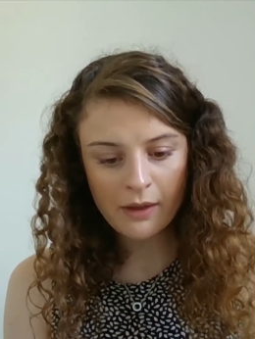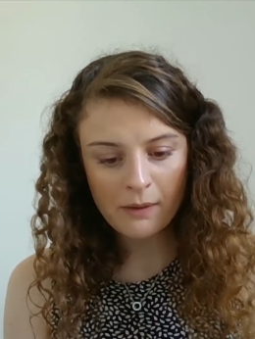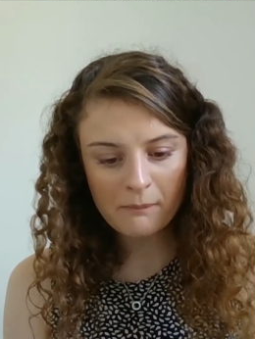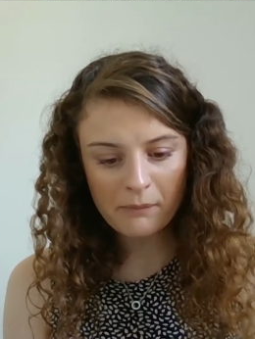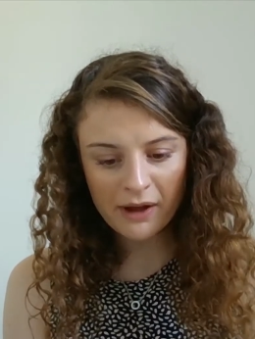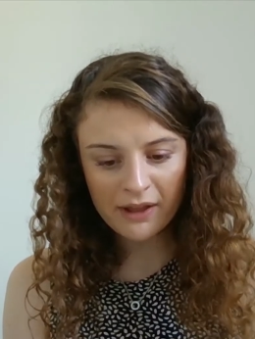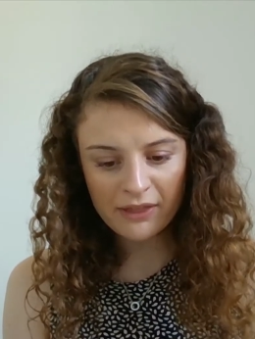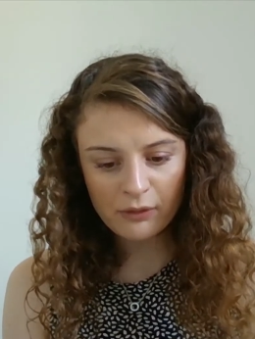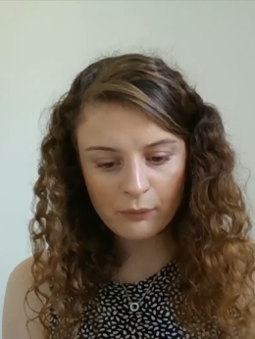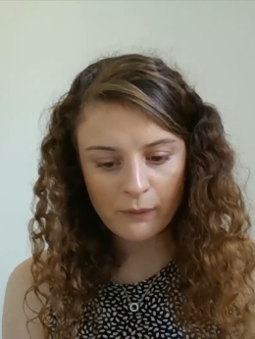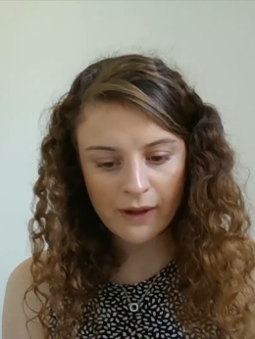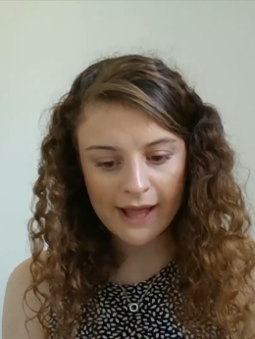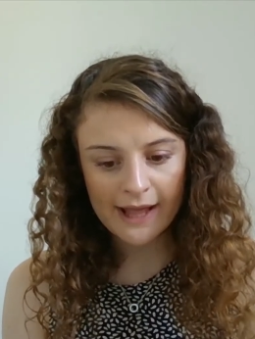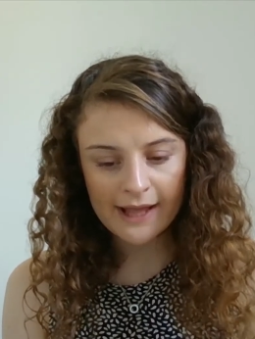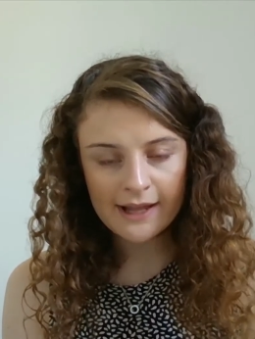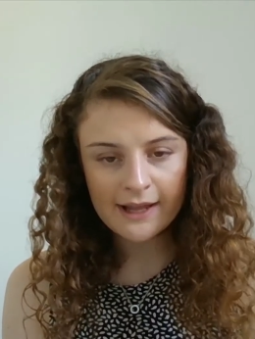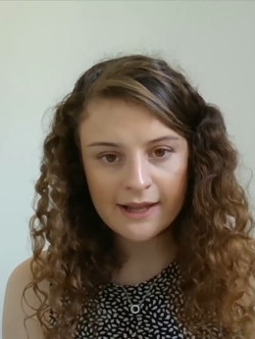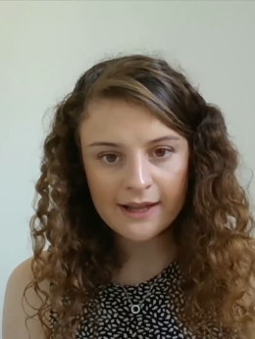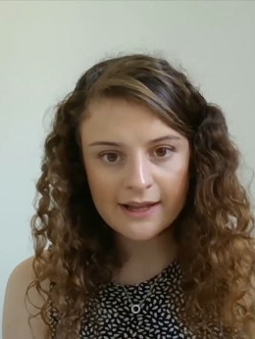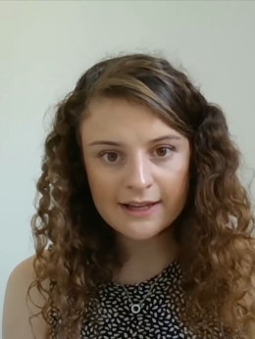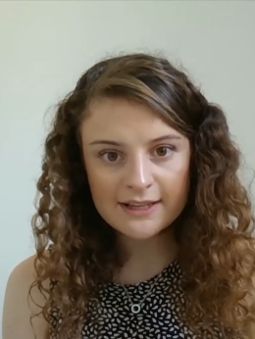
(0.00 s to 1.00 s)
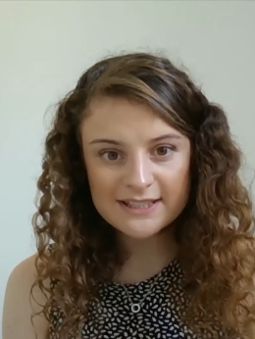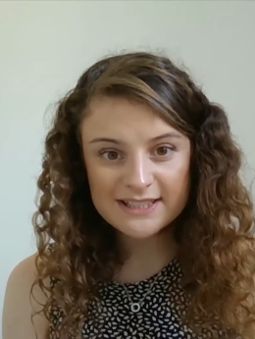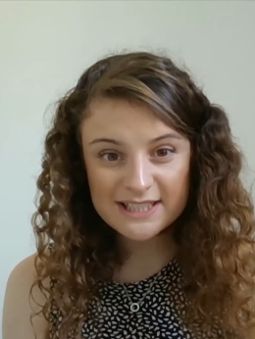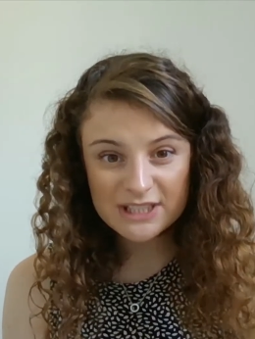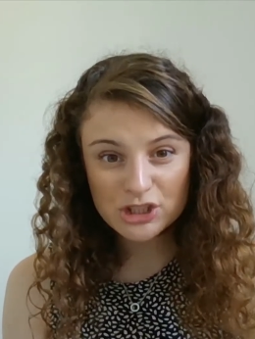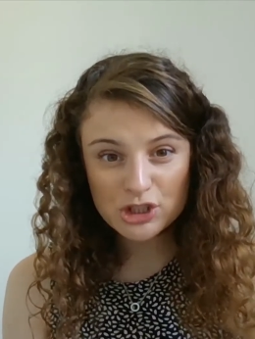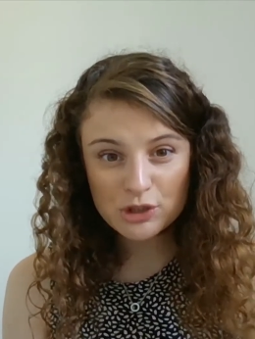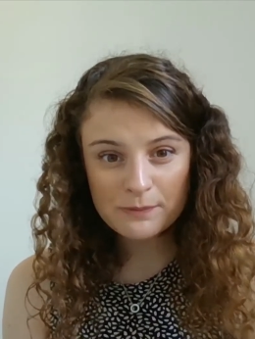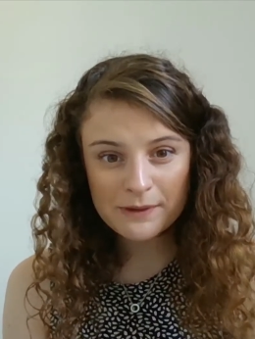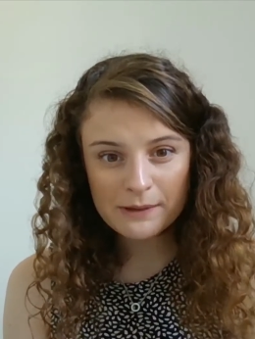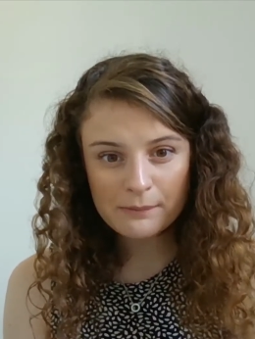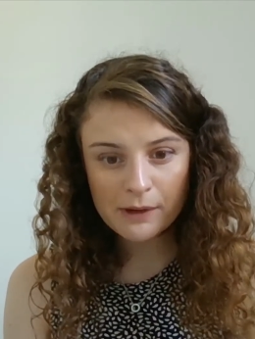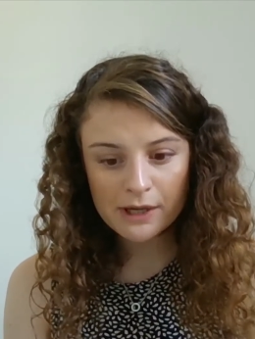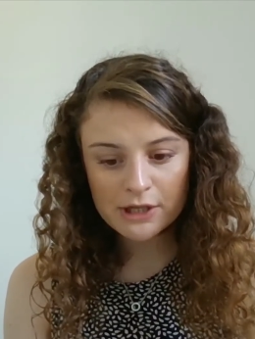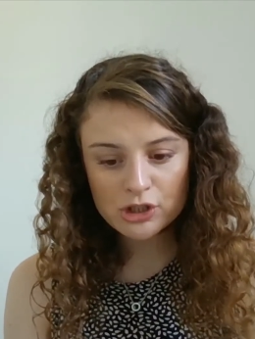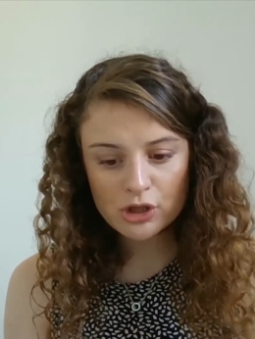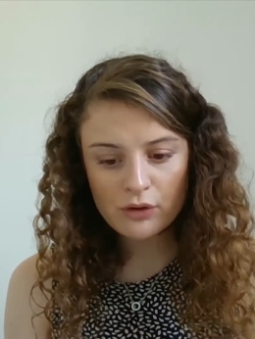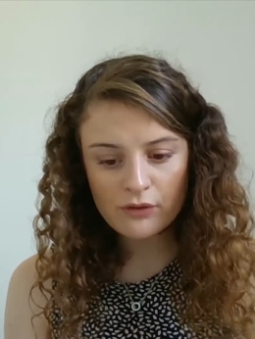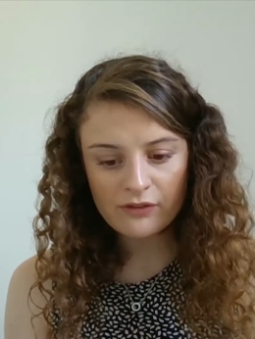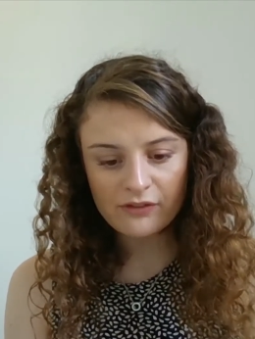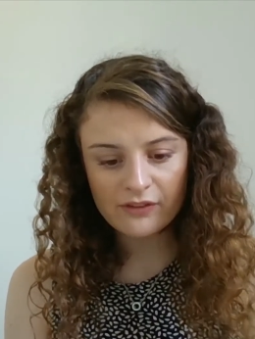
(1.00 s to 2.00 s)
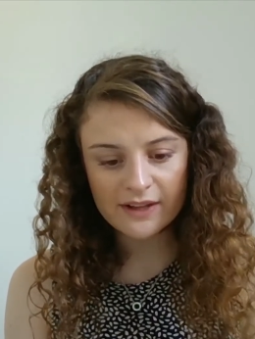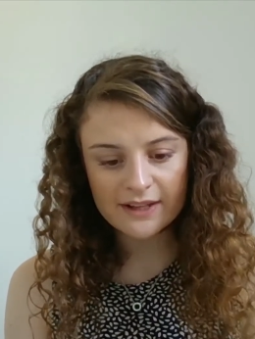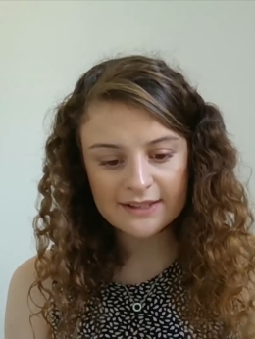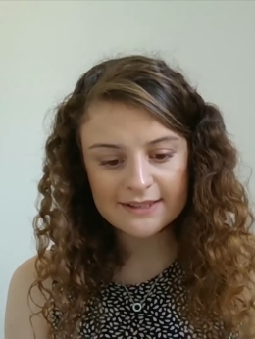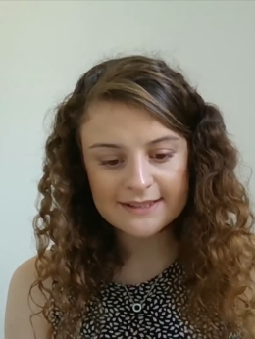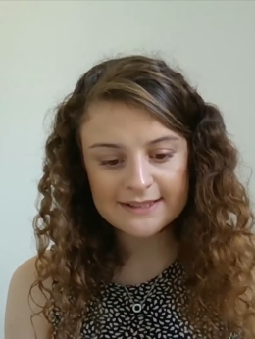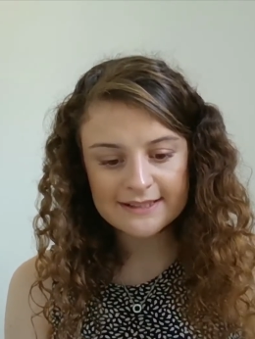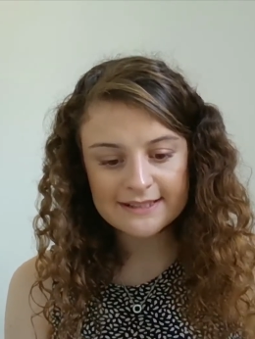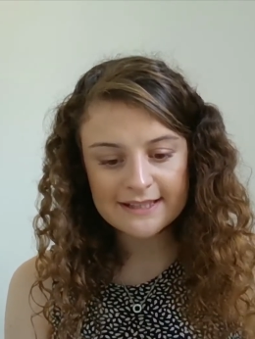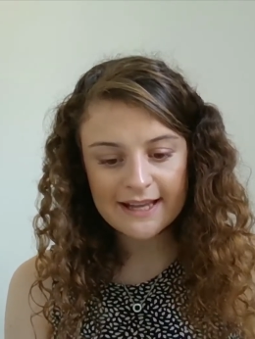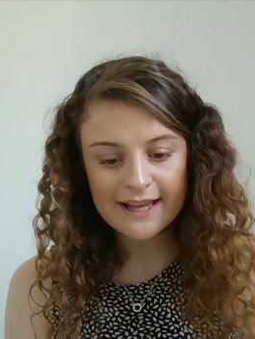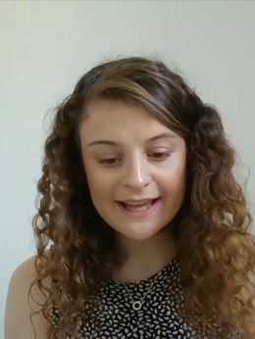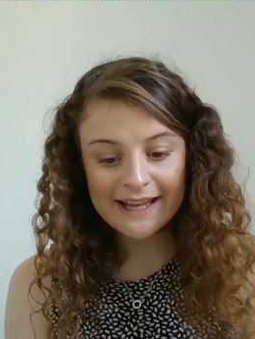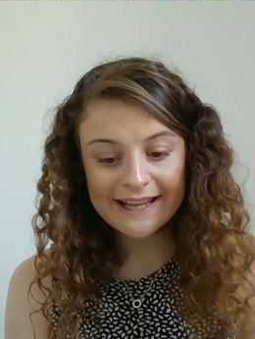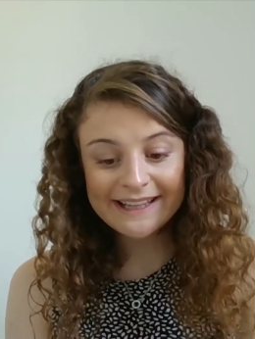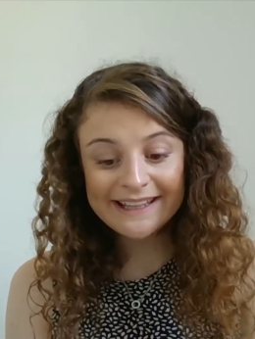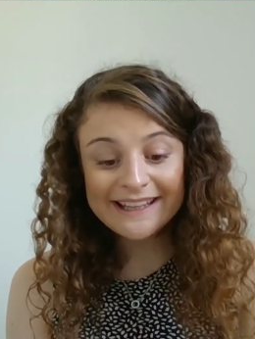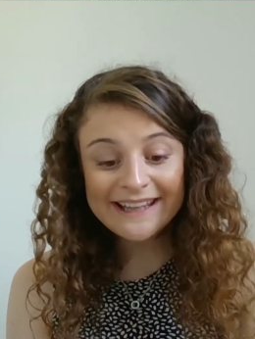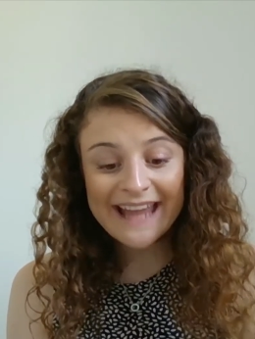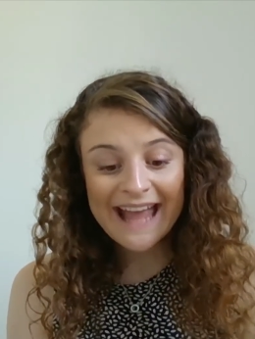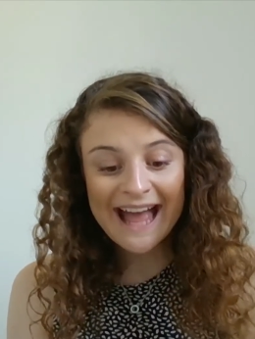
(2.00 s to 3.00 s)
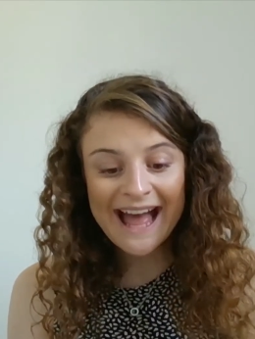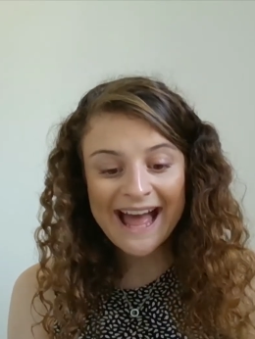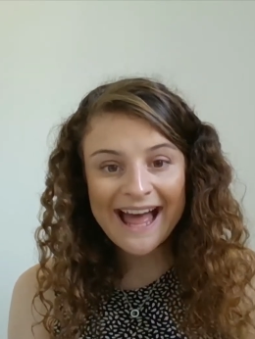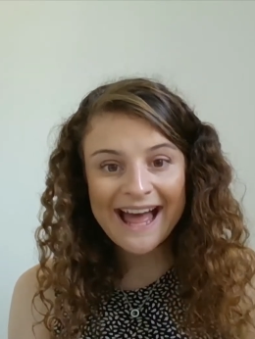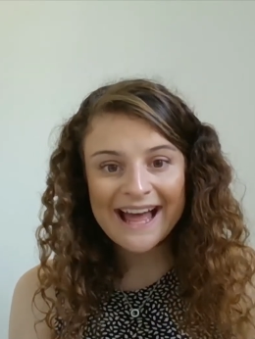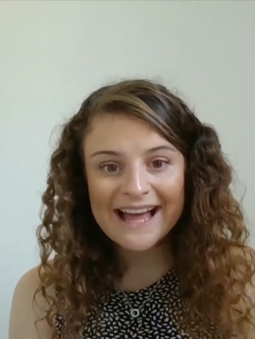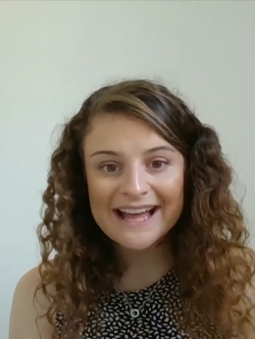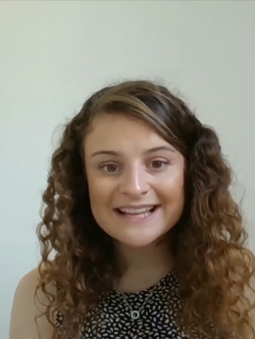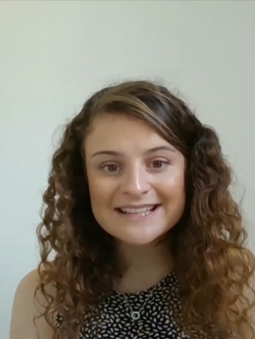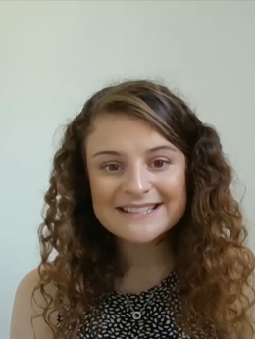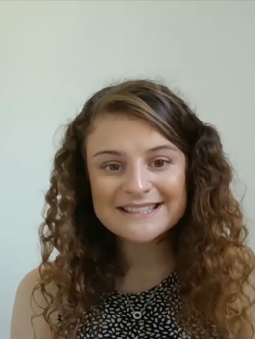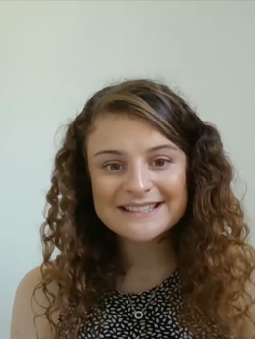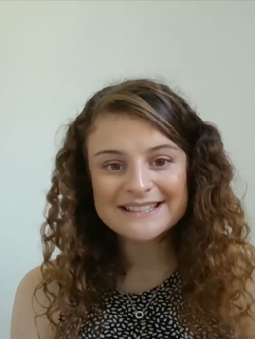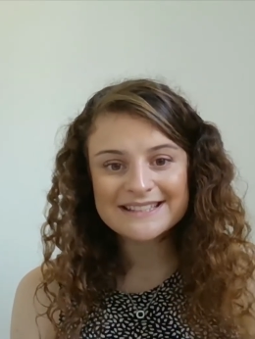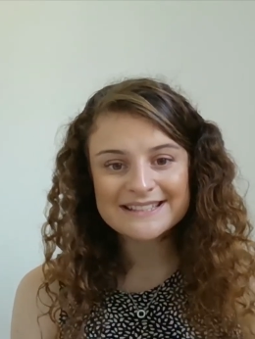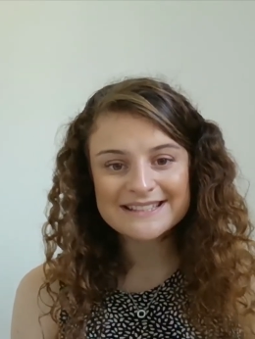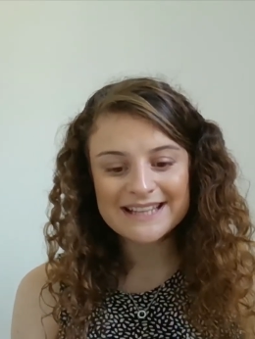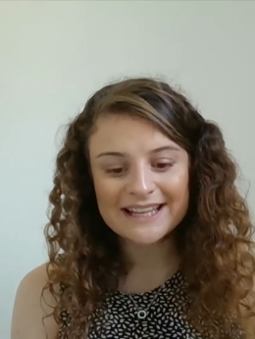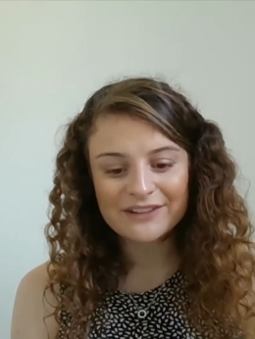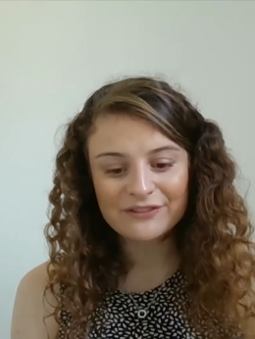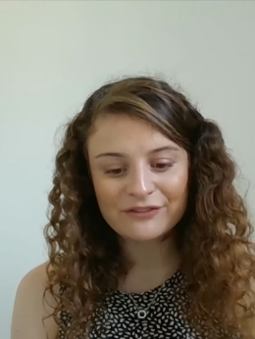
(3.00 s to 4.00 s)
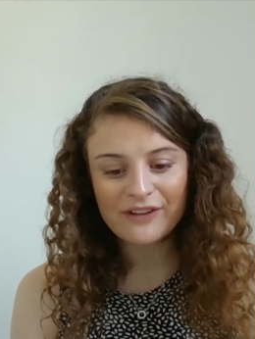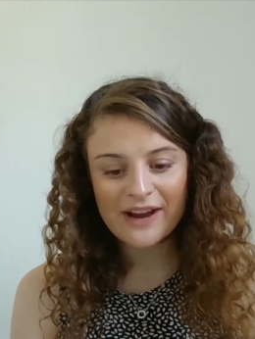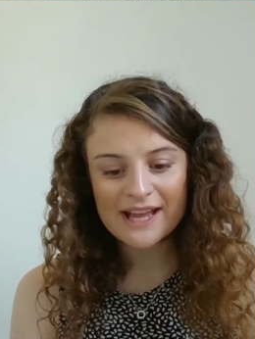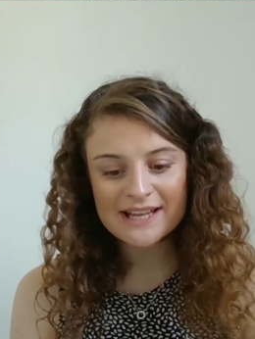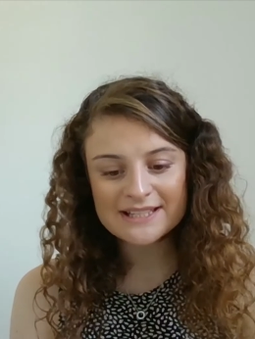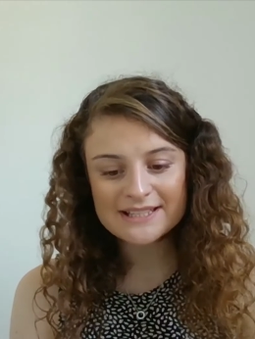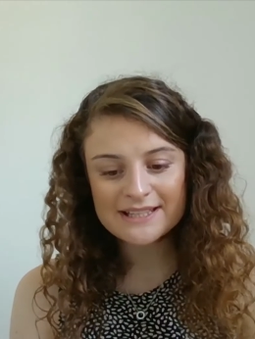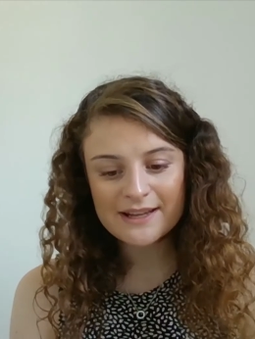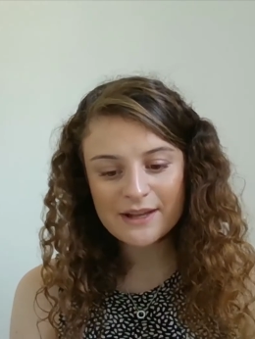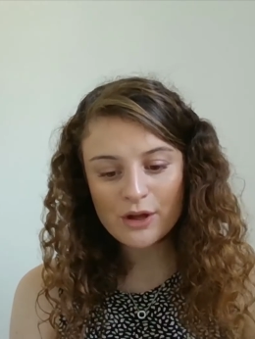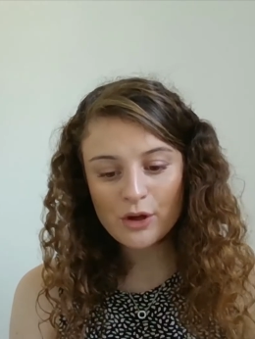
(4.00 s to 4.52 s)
By the way, did you meet my dolphins?" "Yes," said Fred.